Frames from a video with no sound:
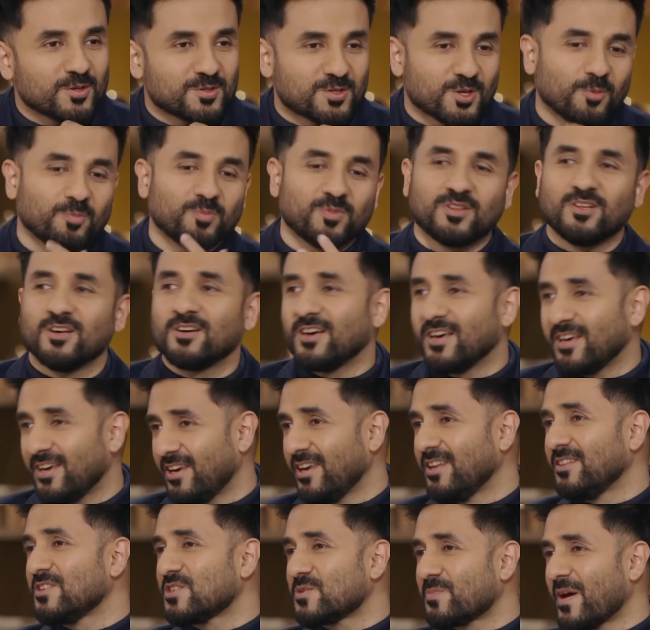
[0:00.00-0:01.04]
So the,
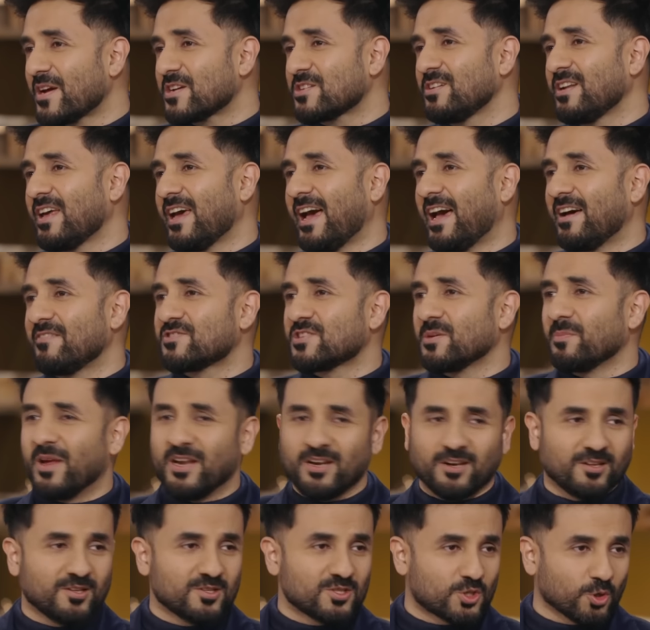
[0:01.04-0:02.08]
in the special, I have some
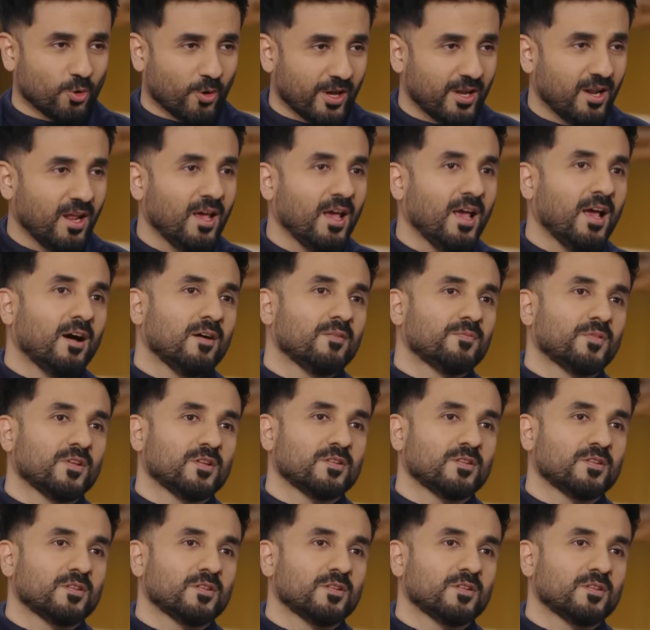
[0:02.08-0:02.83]
Indian soil. Yeah.